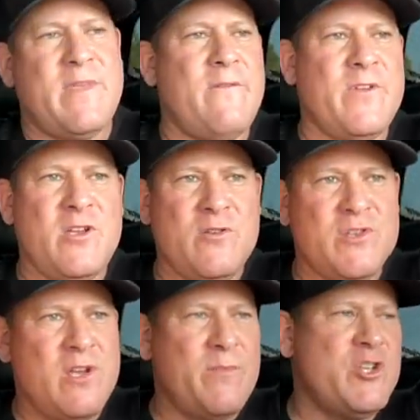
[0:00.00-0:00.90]
That video
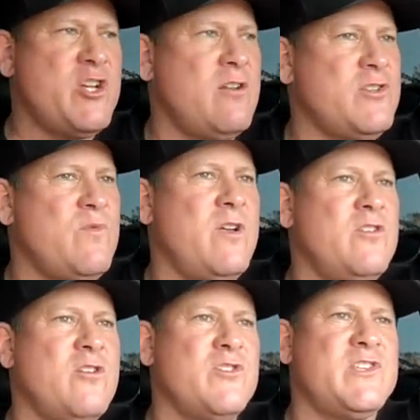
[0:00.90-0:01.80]
is on my channel as well.
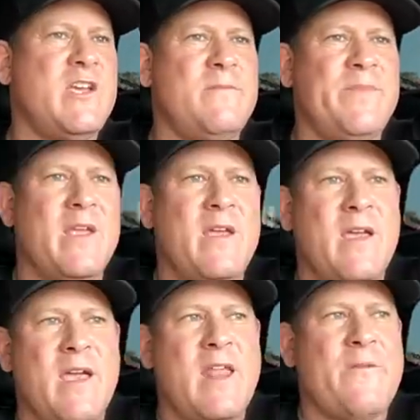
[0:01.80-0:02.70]
You can go see it.
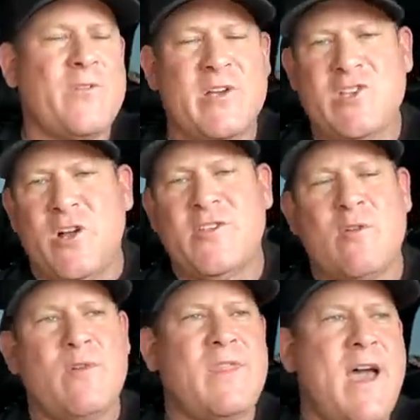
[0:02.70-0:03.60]
And after I was all
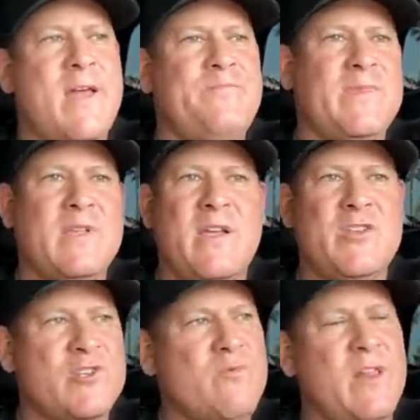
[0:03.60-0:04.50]
done with that, I
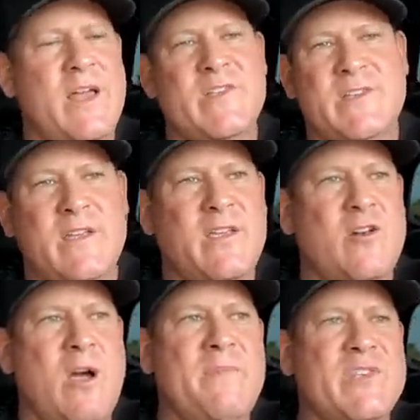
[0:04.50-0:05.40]
just realized, you
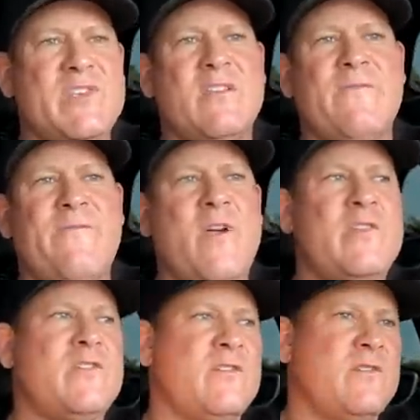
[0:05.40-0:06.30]
know, I'm missing the
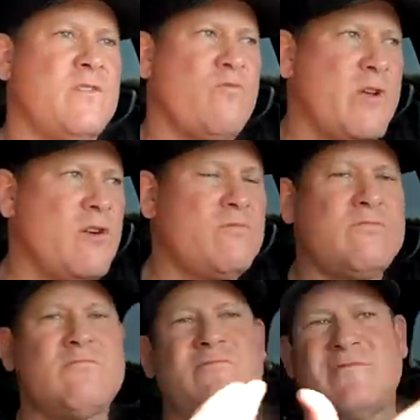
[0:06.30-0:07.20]
front, the
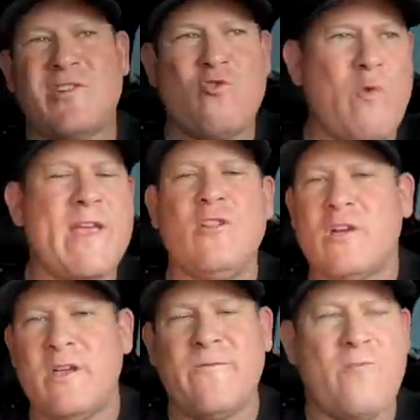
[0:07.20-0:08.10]
great
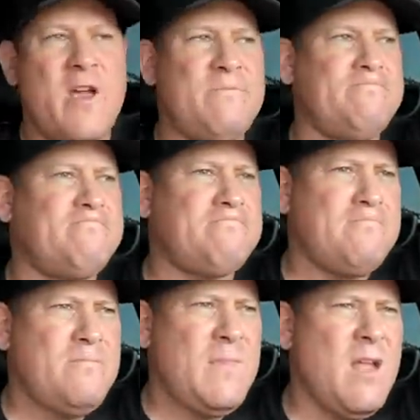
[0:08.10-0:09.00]
looking front
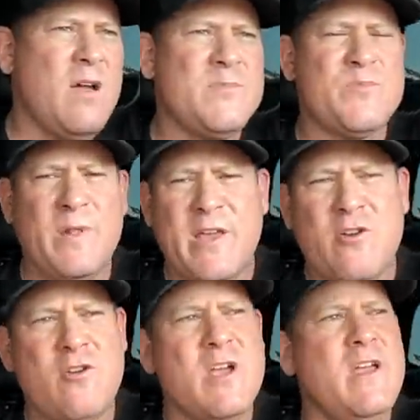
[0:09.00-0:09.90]

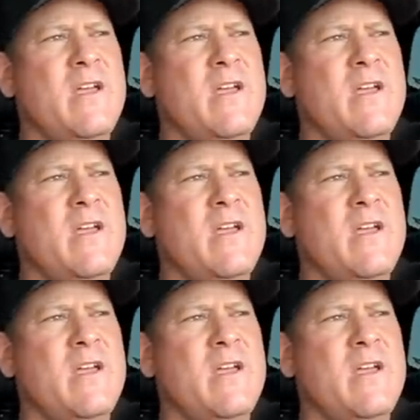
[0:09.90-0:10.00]
splitter.